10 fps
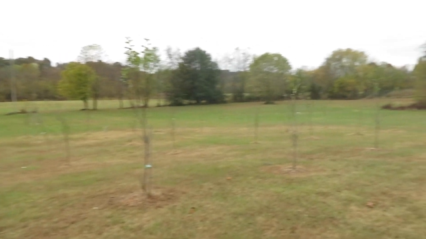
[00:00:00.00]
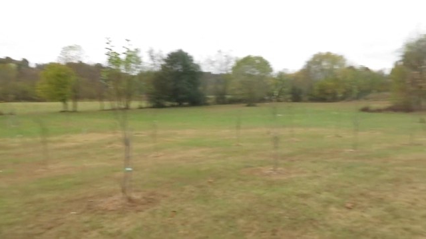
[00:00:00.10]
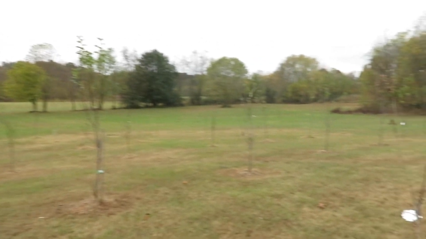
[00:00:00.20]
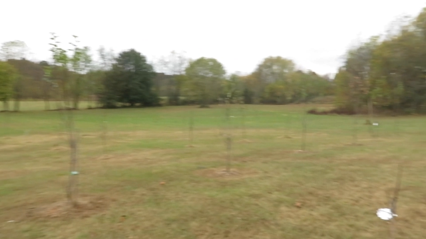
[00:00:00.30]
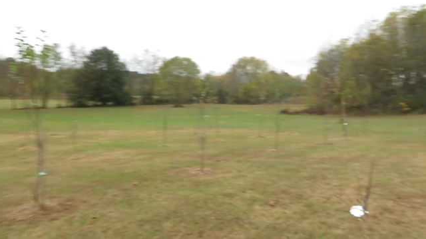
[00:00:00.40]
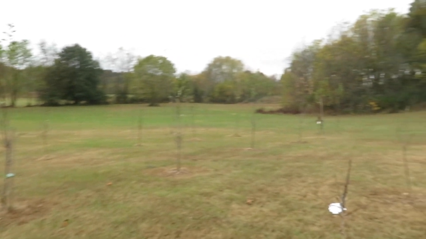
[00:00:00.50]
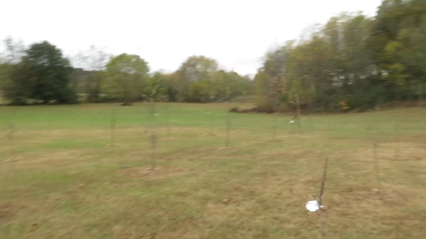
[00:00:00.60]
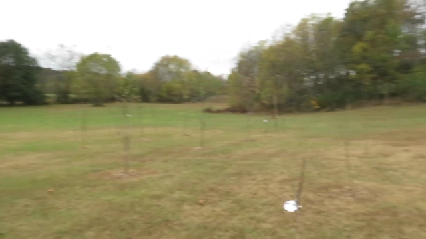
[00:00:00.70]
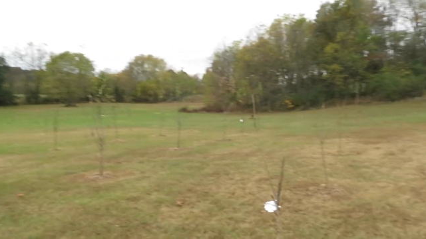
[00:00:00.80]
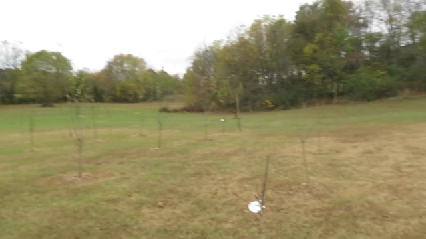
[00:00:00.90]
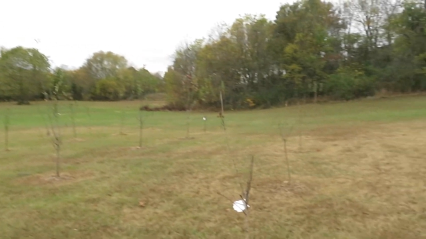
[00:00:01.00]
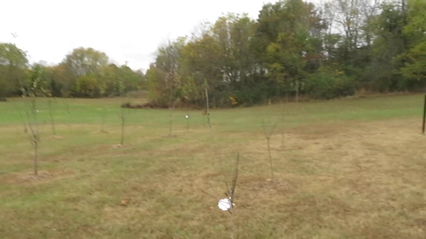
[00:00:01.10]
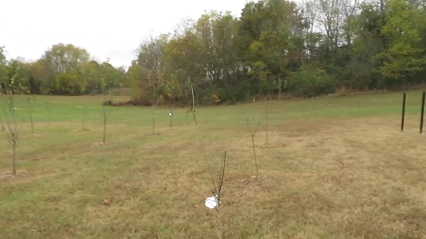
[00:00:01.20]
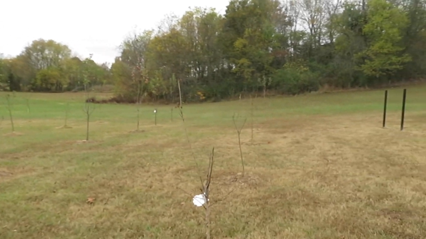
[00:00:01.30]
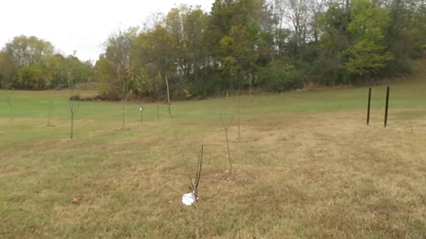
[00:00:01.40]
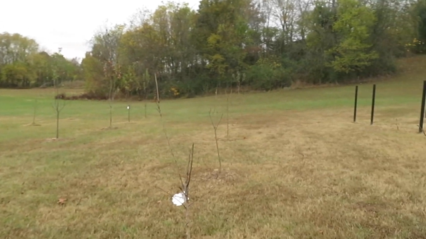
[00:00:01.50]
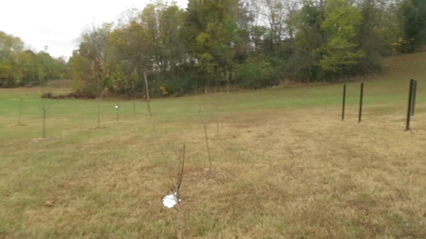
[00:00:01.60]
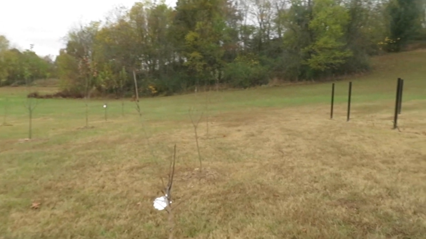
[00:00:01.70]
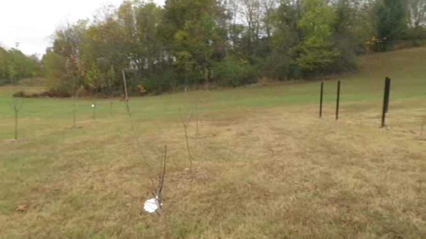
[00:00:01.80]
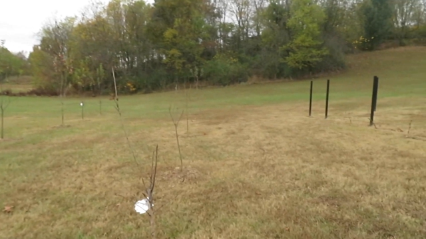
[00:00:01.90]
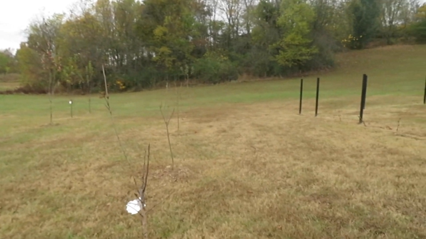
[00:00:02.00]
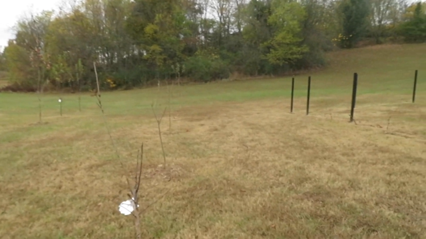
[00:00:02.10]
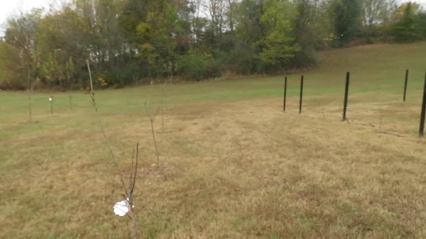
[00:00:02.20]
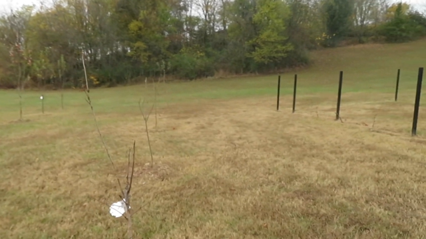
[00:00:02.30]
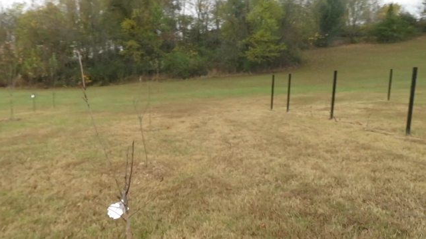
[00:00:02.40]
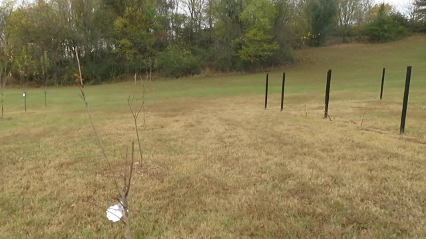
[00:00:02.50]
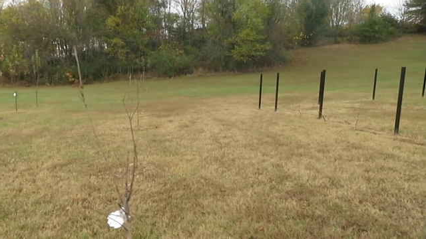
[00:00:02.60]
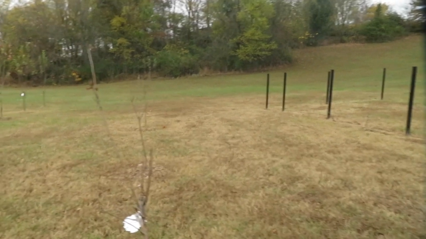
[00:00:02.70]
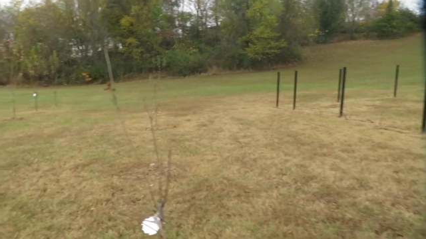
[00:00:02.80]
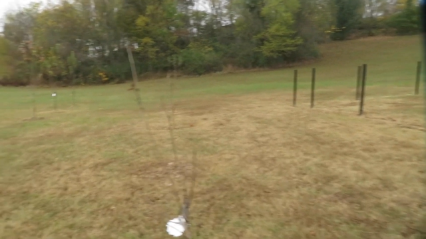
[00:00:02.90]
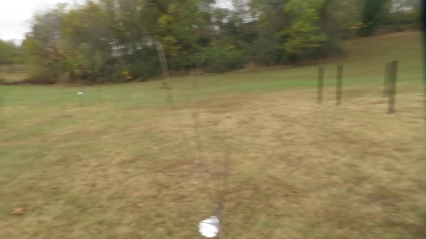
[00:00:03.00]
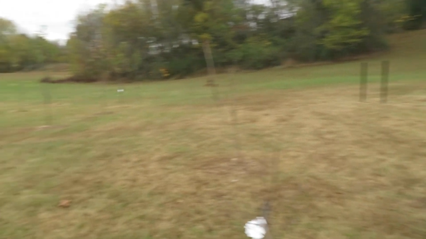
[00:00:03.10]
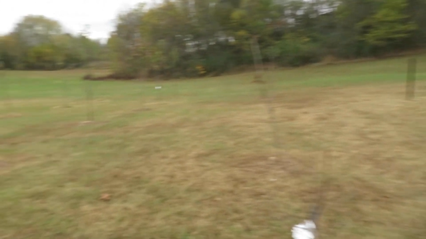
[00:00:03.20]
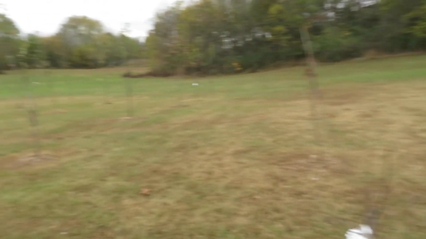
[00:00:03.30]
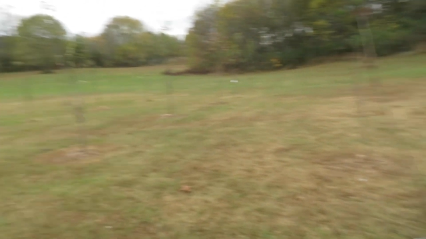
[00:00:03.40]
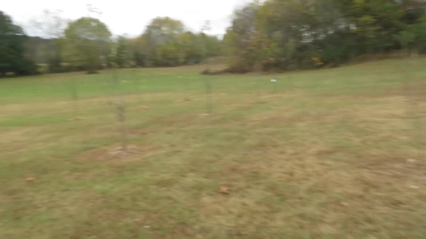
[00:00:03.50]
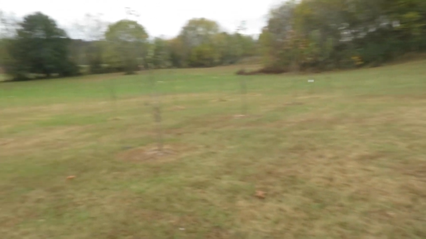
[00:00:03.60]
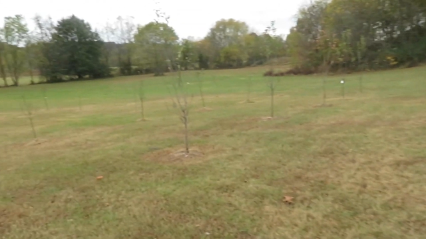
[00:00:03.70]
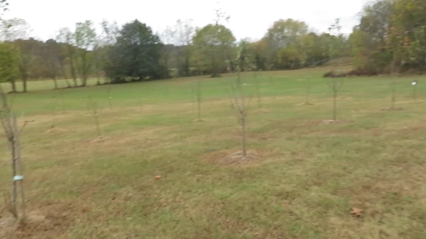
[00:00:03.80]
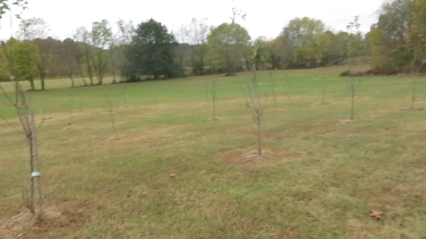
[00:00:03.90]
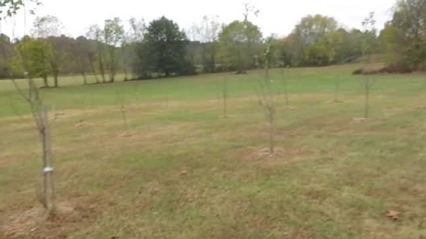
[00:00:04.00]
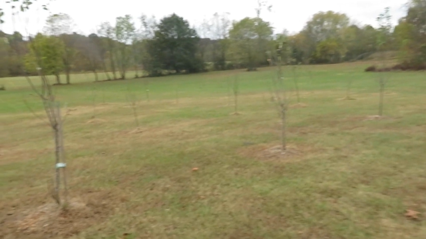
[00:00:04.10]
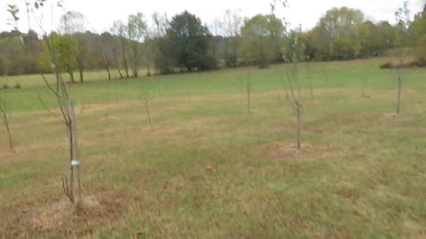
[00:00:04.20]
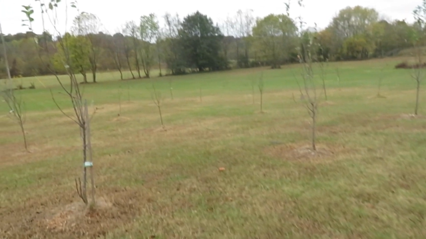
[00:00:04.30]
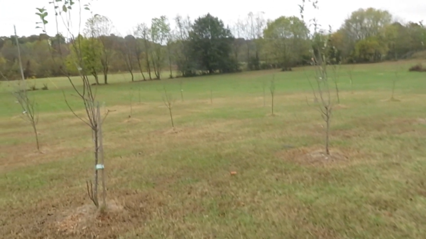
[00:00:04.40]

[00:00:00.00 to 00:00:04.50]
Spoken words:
Nobody's mouth can be seen.